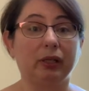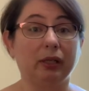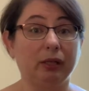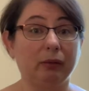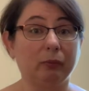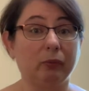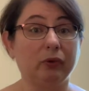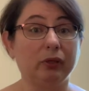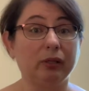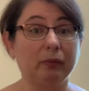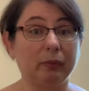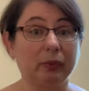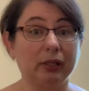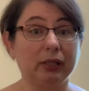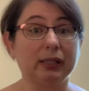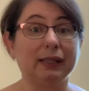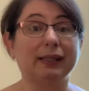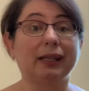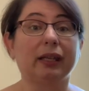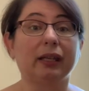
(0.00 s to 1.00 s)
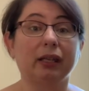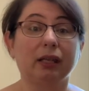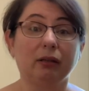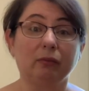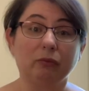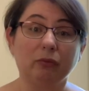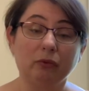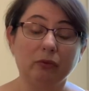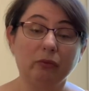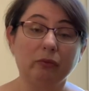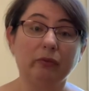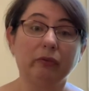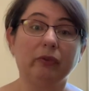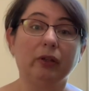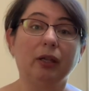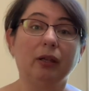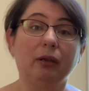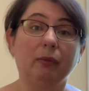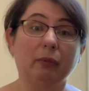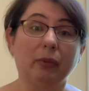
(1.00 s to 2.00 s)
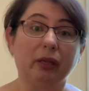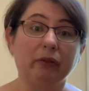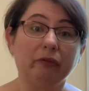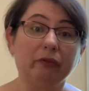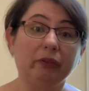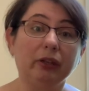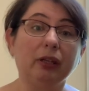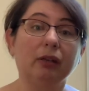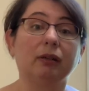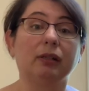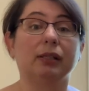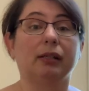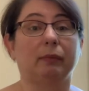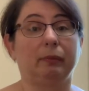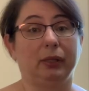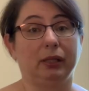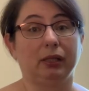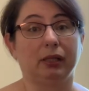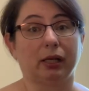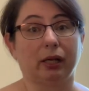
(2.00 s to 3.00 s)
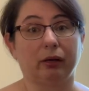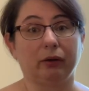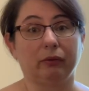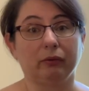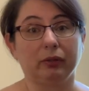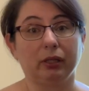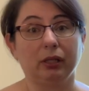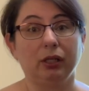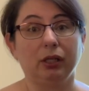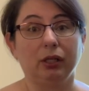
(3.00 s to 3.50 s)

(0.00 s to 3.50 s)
The important part is I can move my fingers up and down,